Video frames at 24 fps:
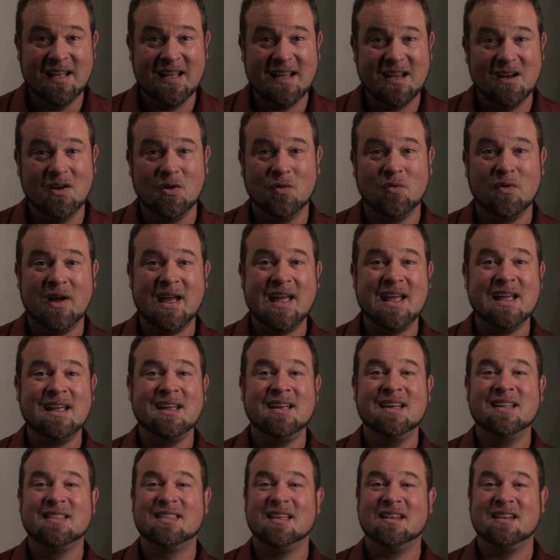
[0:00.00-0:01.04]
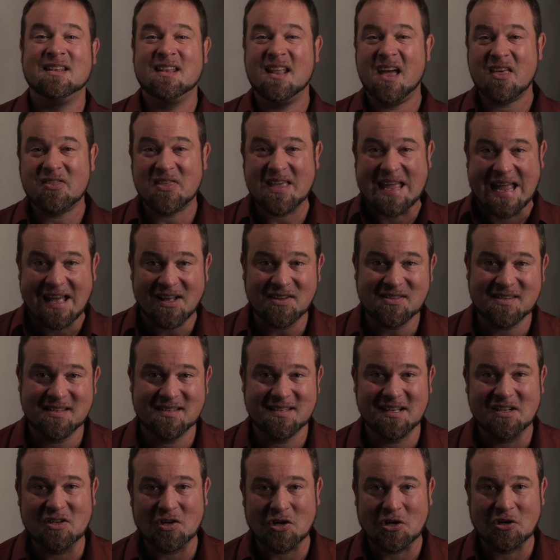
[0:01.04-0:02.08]
in a way that nothing else
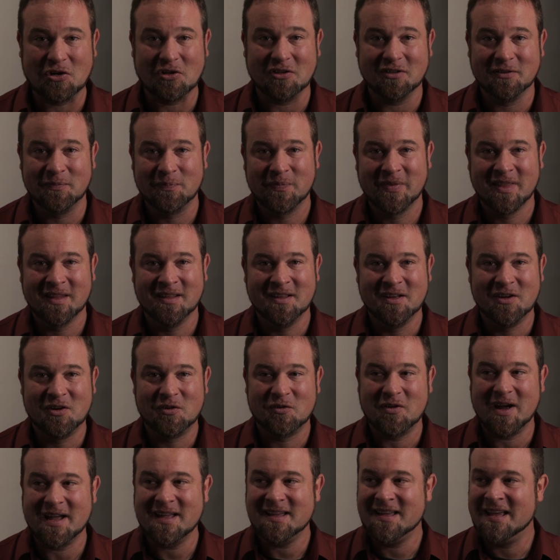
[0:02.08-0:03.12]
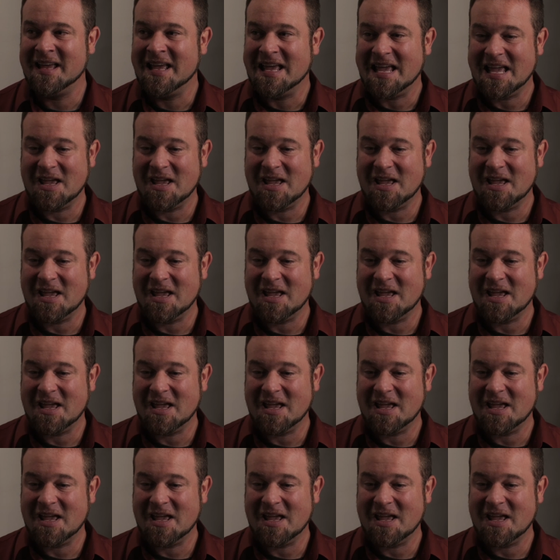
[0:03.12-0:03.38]
is eternal, right?